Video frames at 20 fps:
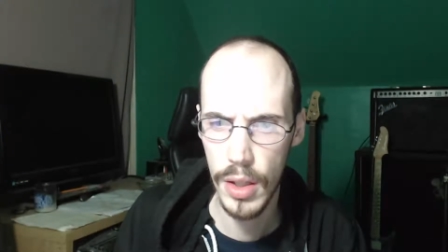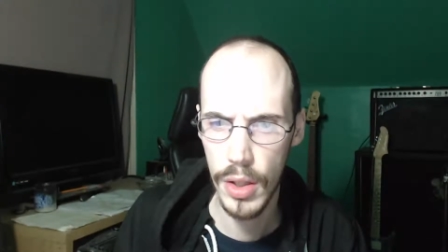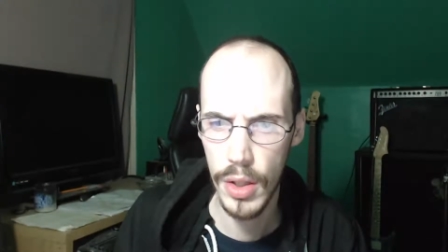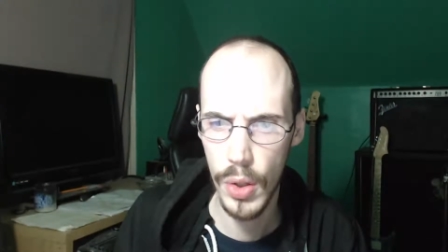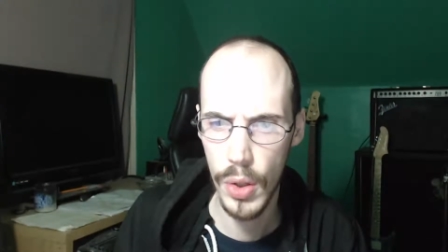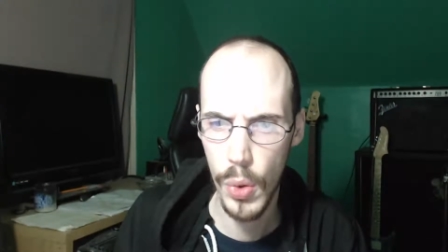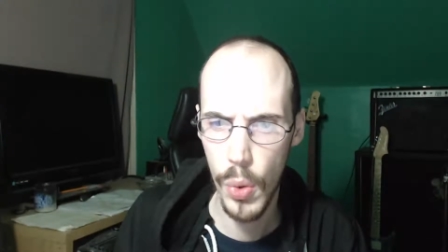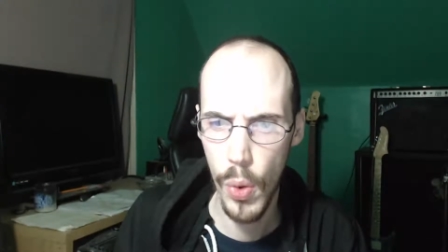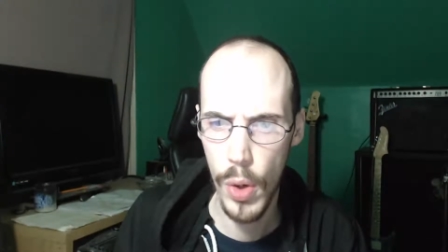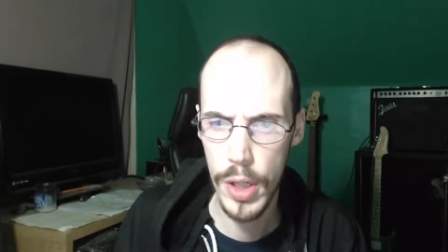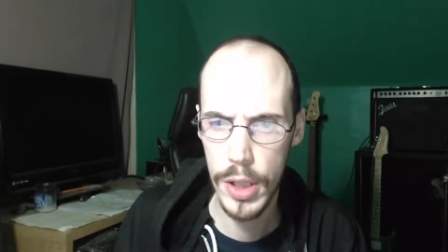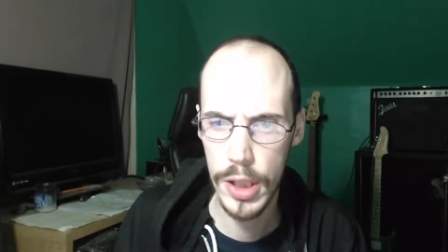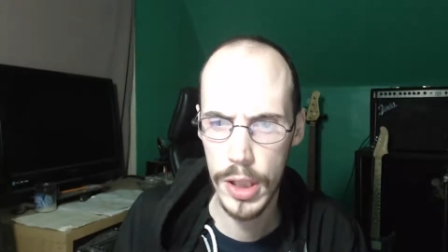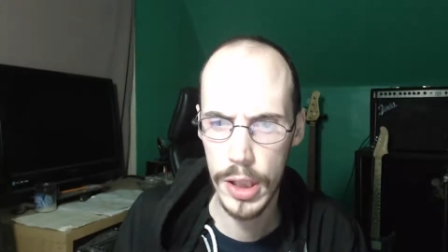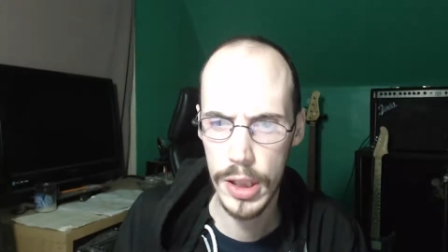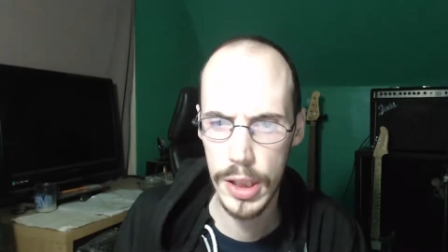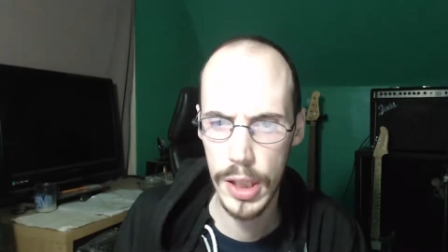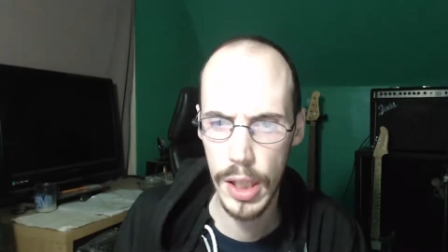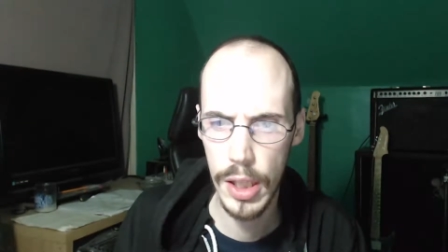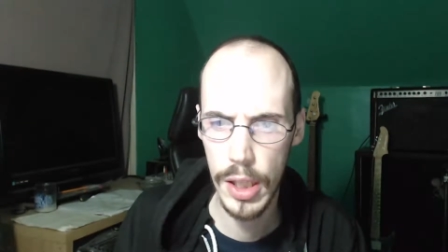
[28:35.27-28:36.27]
The coin
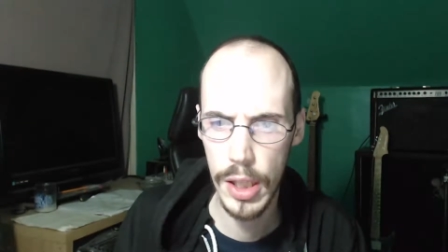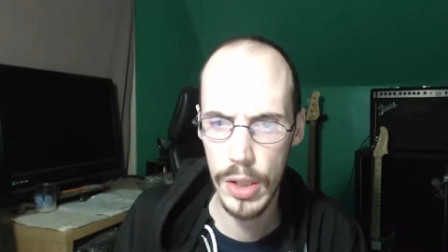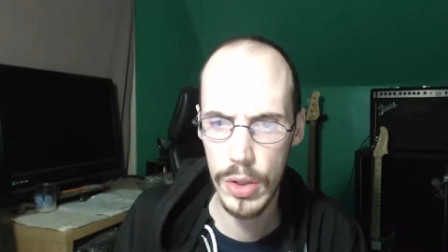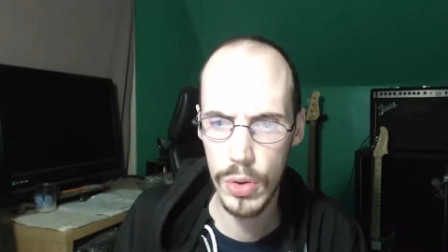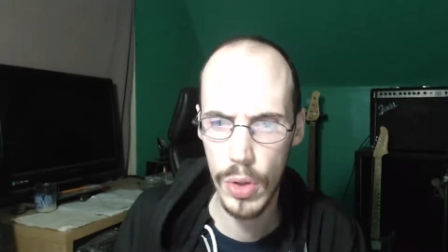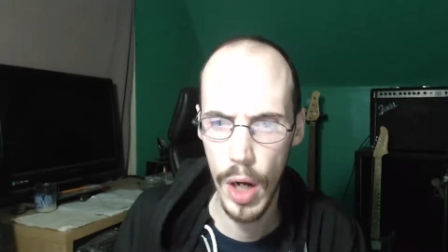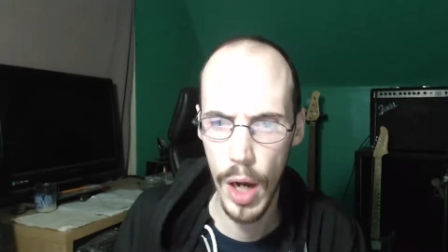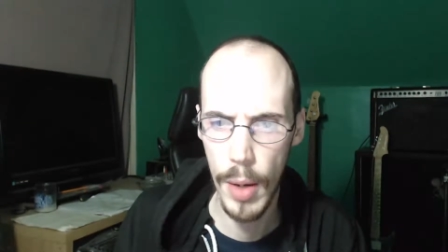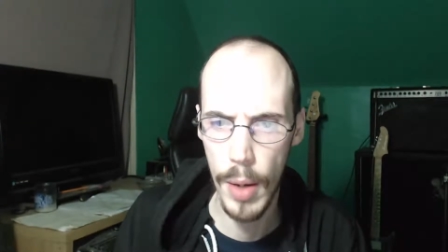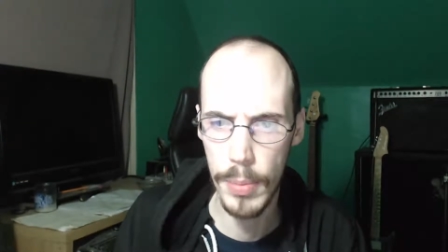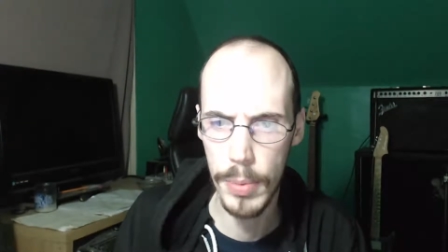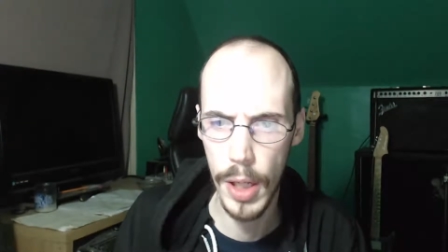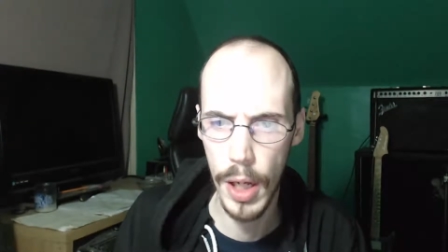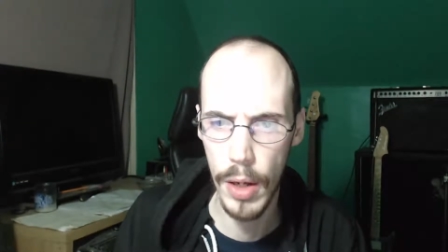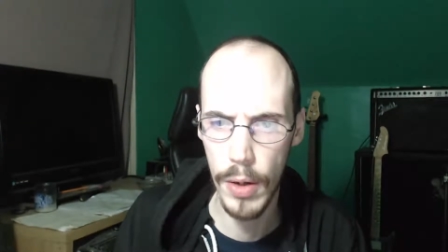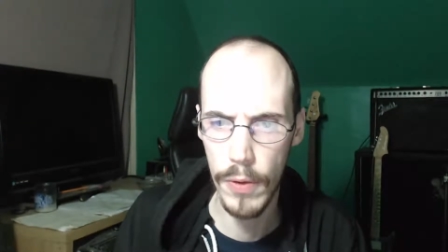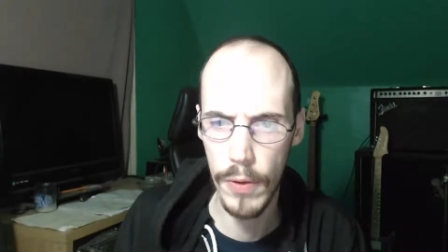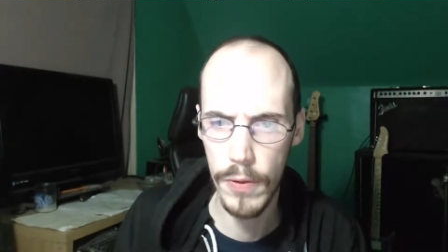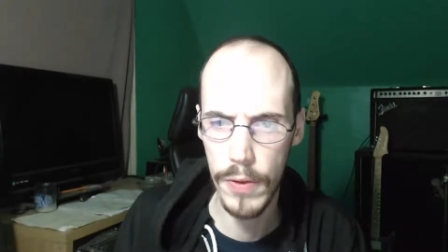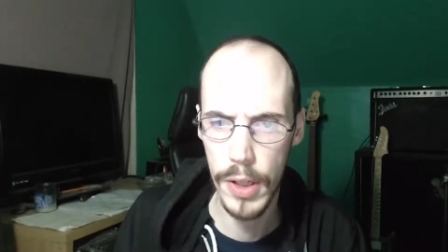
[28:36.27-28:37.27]
just suddenly dropped
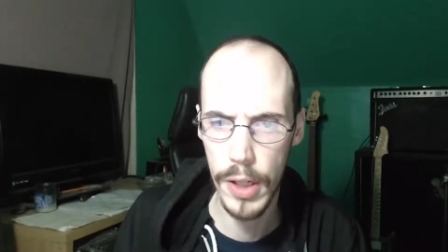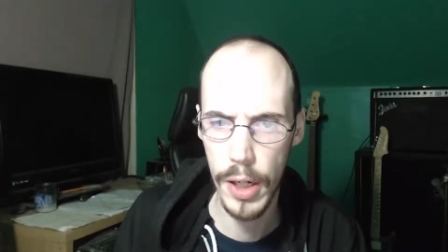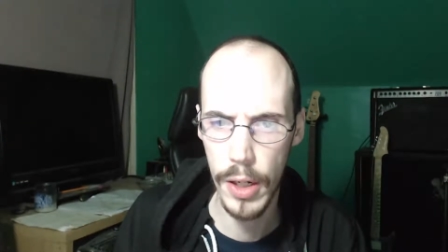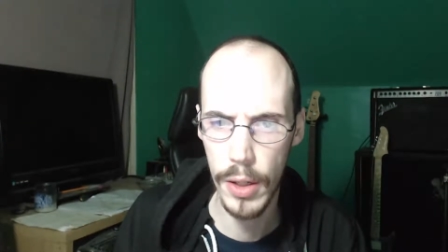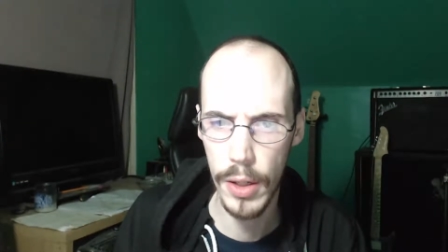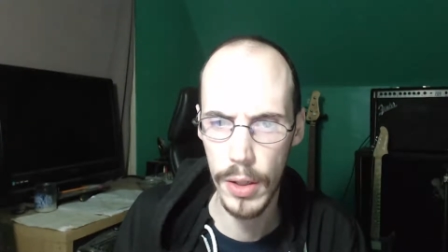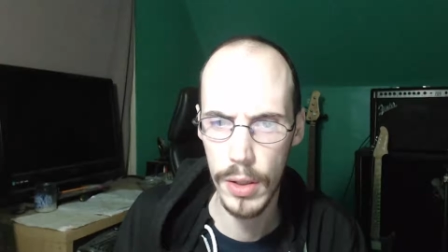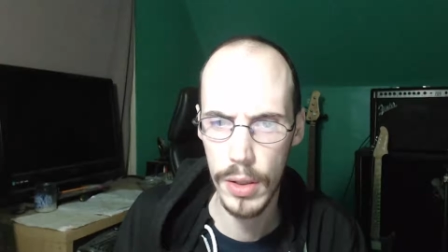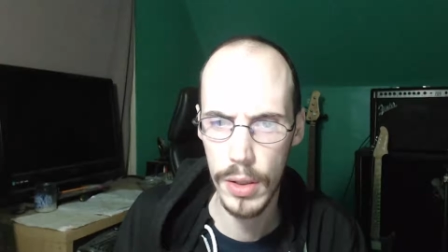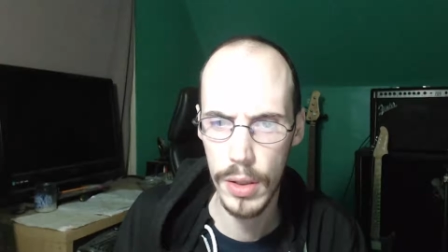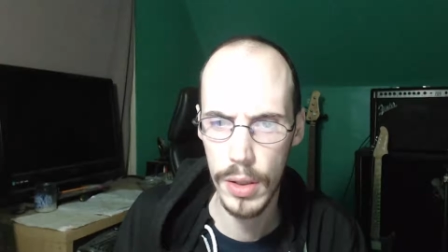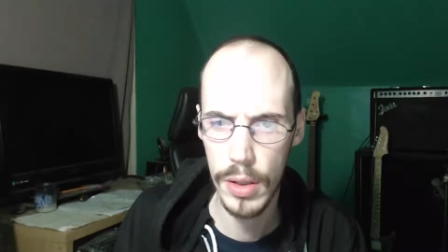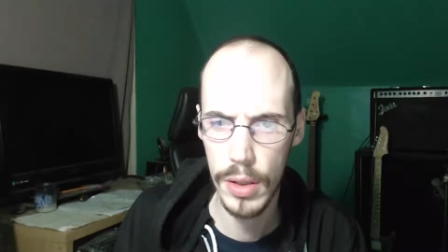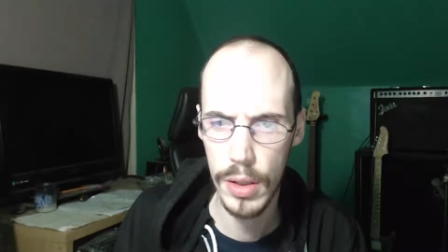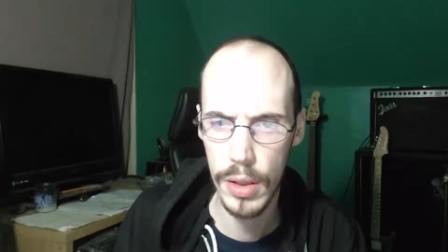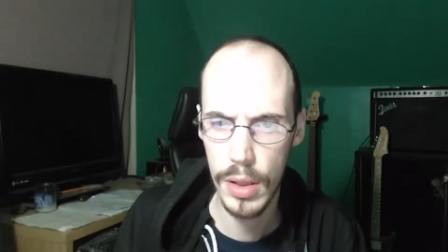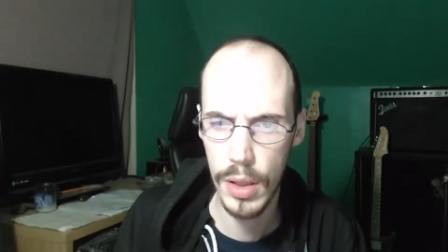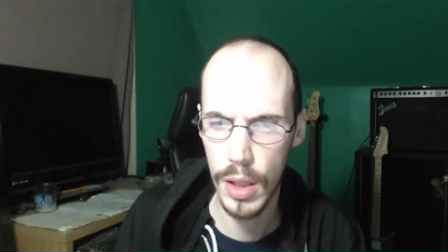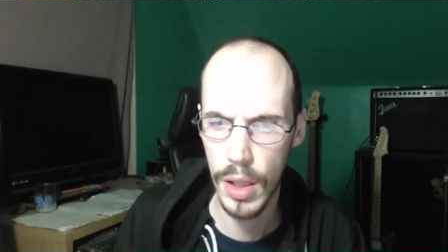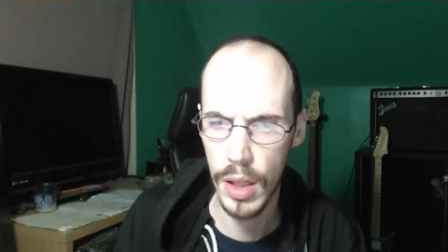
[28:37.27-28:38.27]
out of thin air.
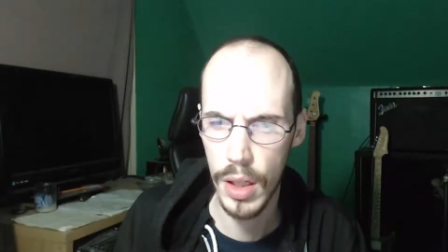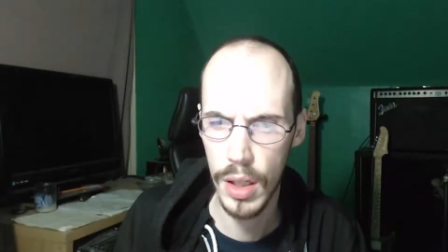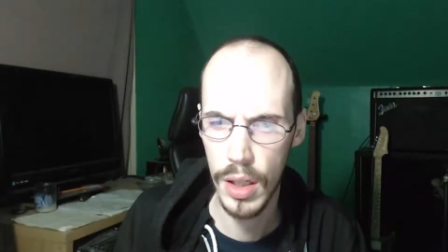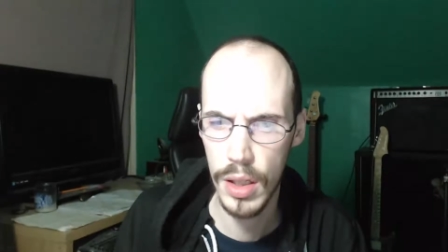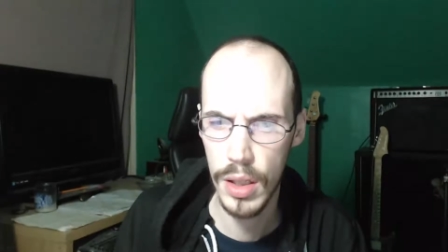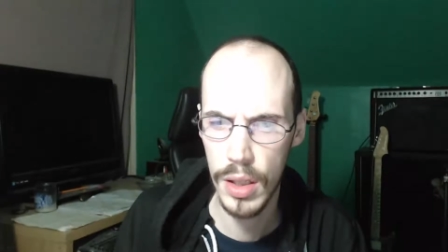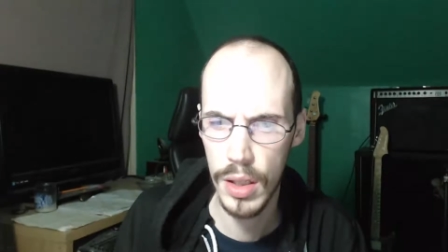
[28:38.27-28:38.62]
Huh?